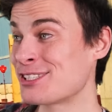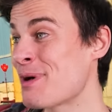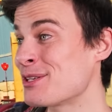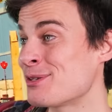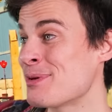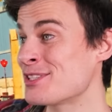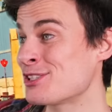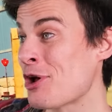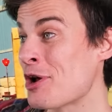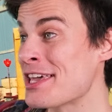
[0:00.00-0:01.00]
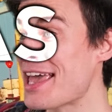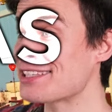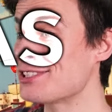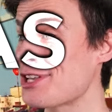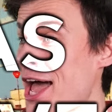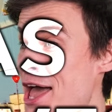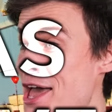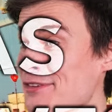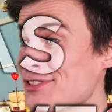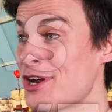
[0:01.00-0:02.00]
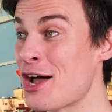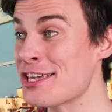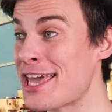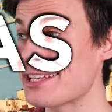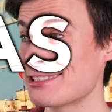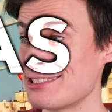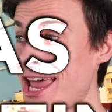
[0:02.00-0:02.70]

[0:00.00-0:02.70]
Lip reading: supposed to be installing gas stoves, not gas